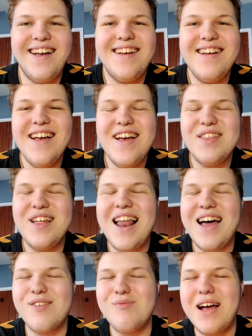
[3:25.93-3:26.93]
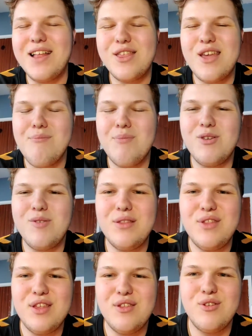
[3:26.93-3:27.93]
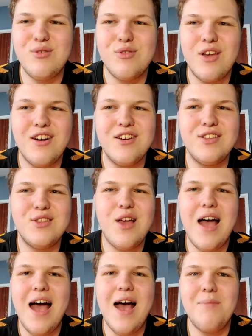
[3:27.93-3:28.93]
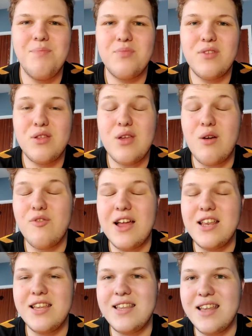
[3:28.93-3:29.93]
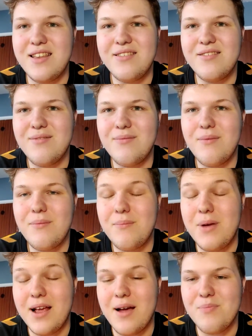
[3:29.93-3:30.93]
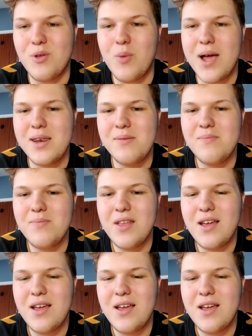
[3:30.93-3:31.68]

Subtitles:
The last match then between these two sides, Southend did pick up the win.